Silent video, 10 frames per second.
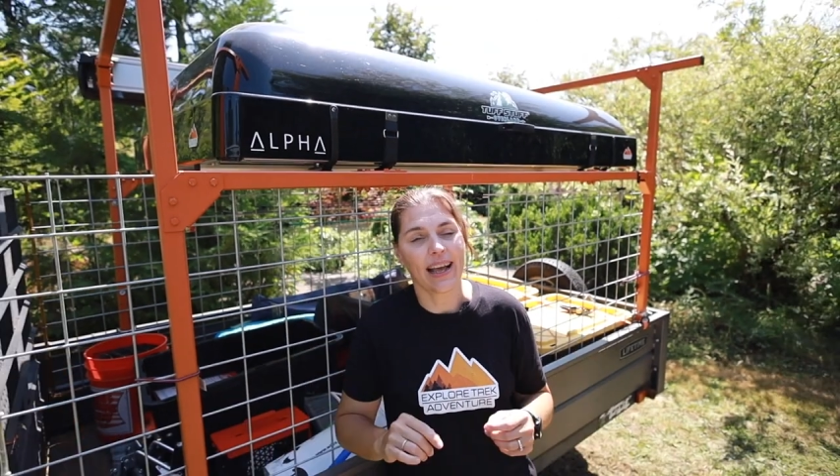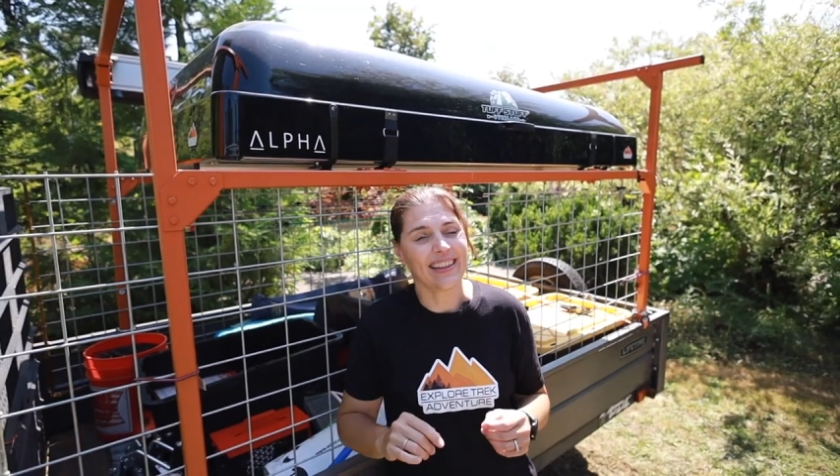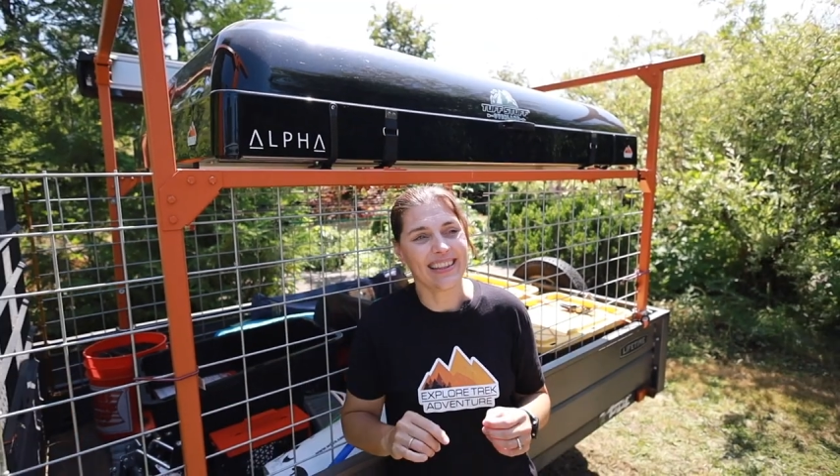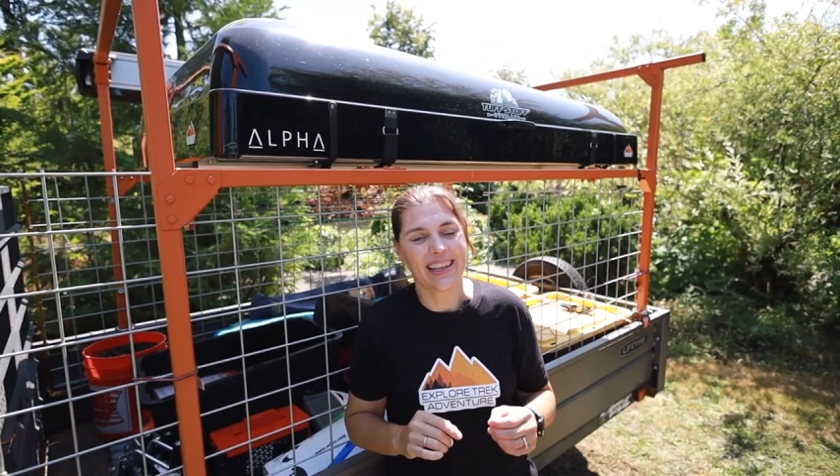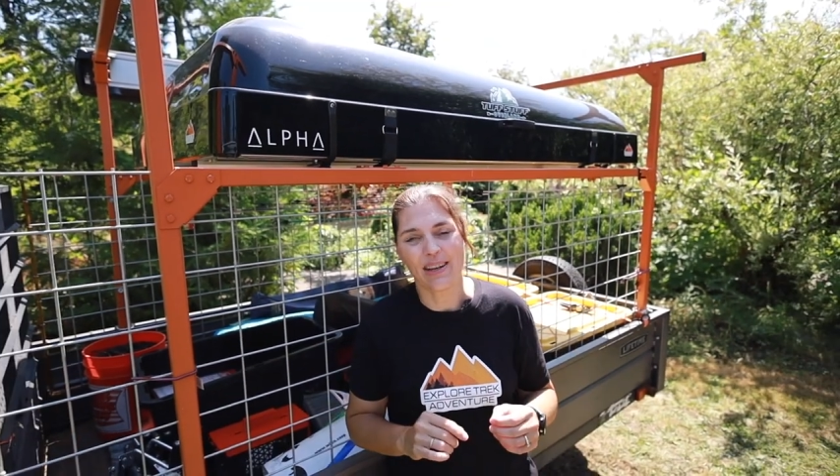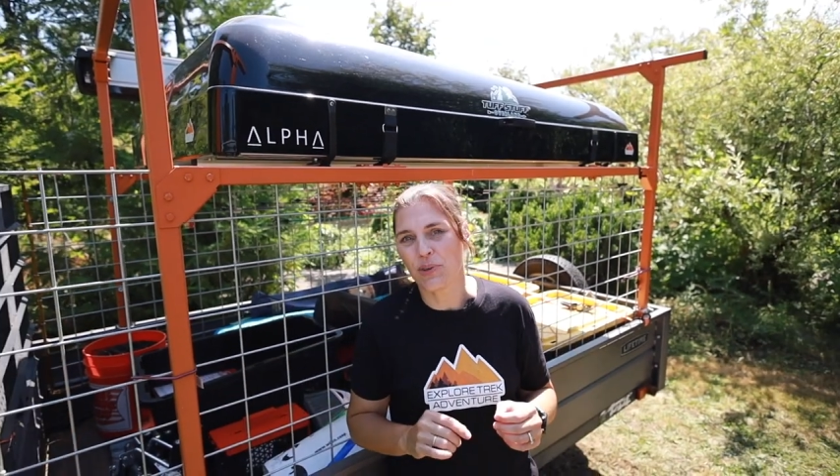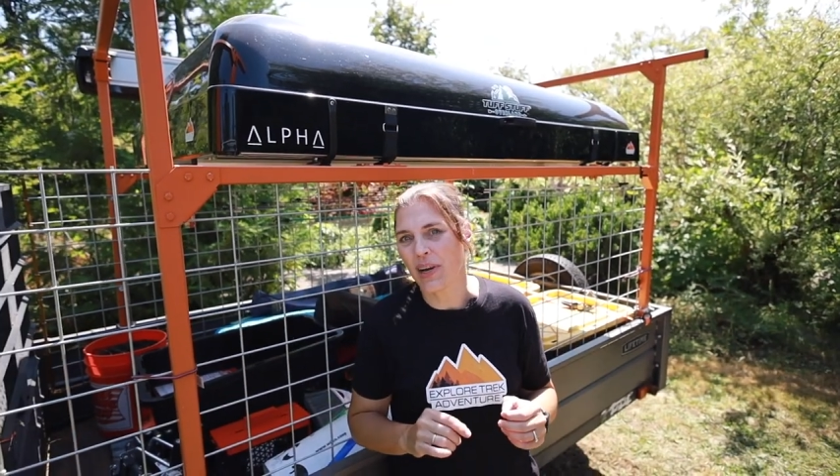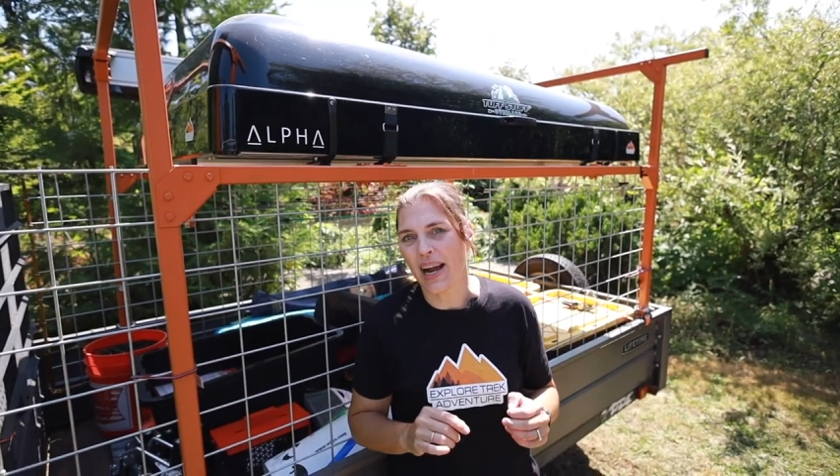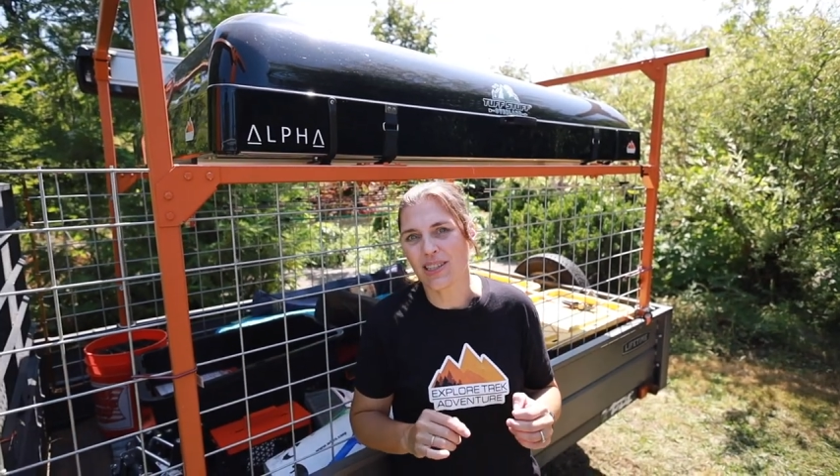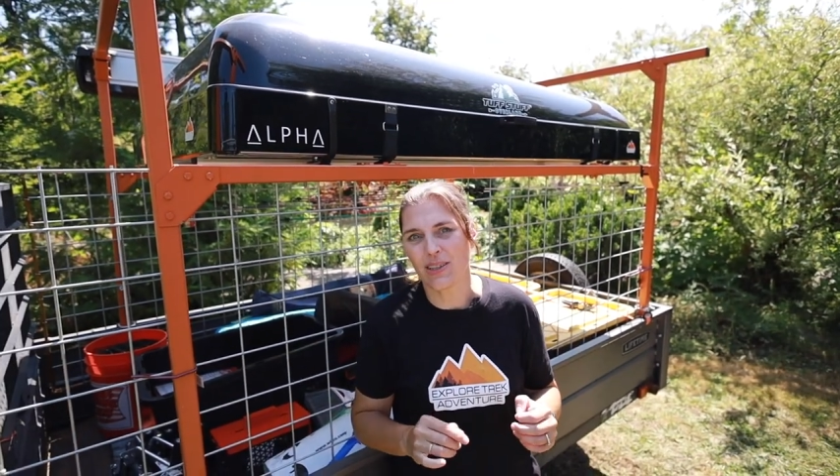I think they were
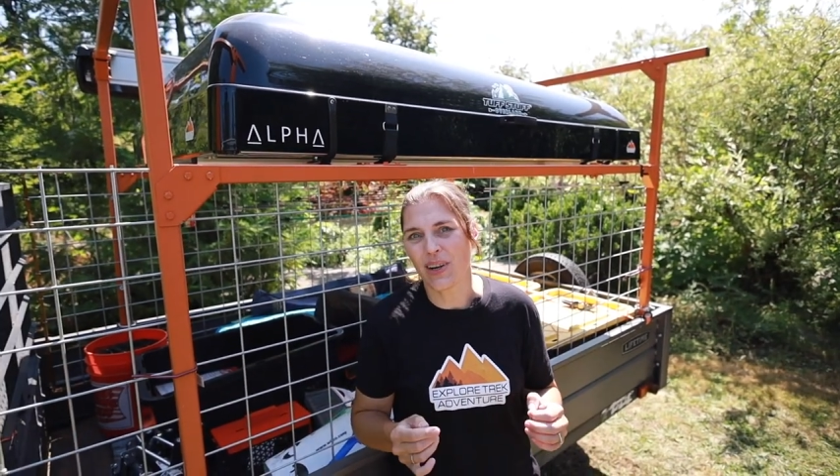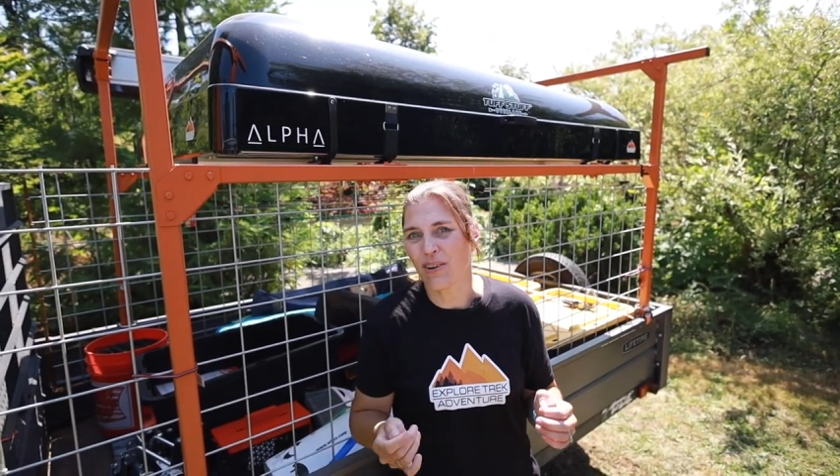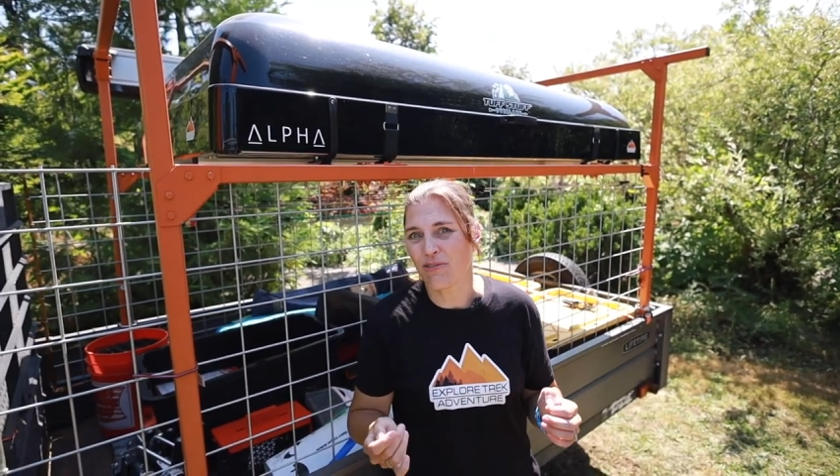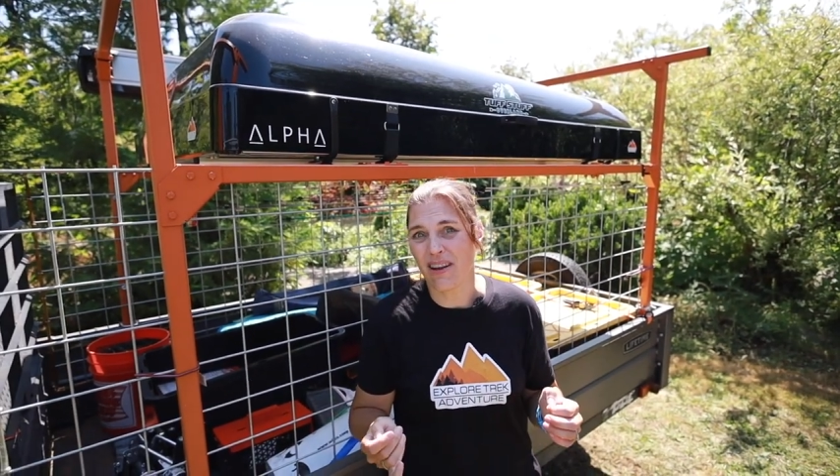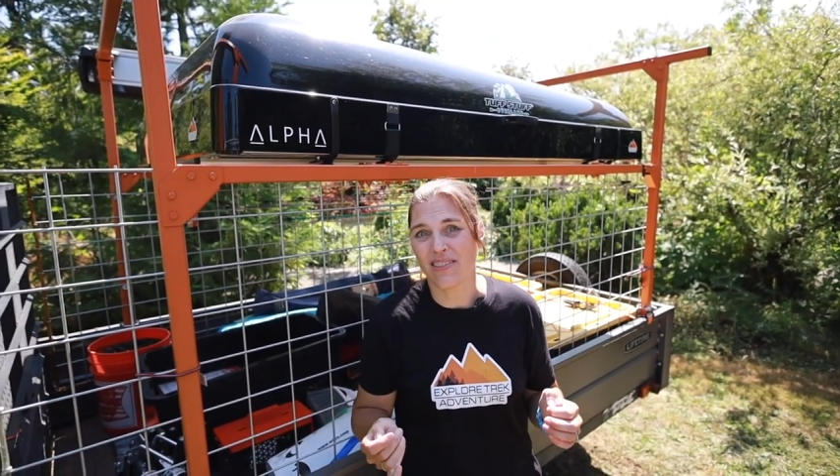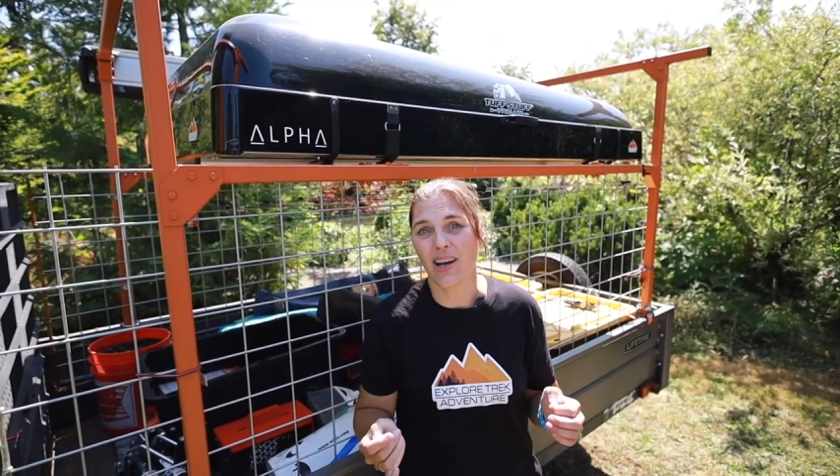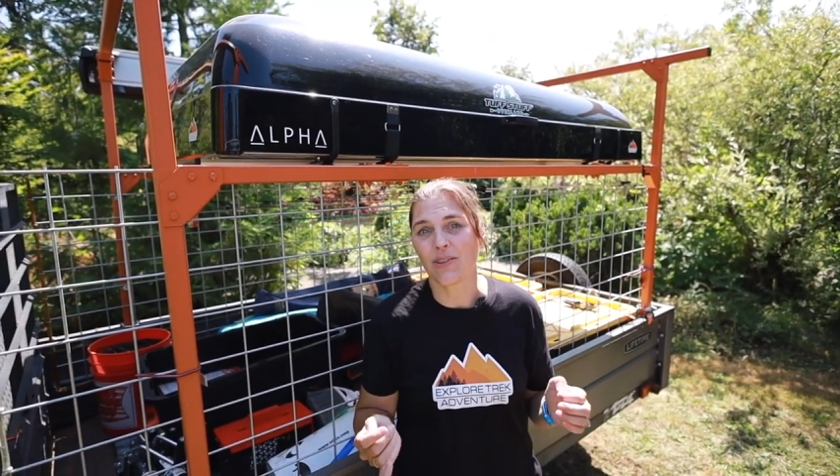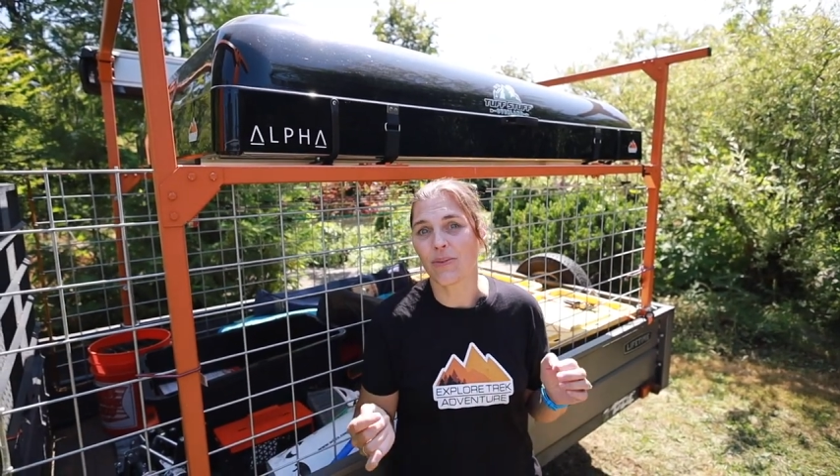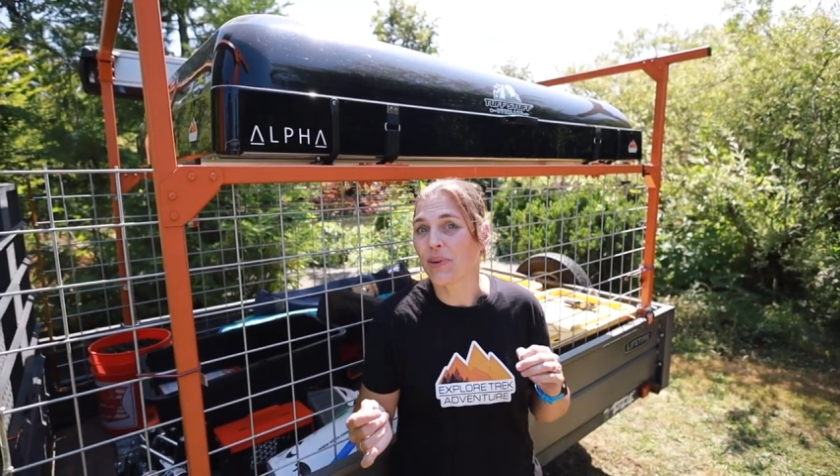actually around 5,000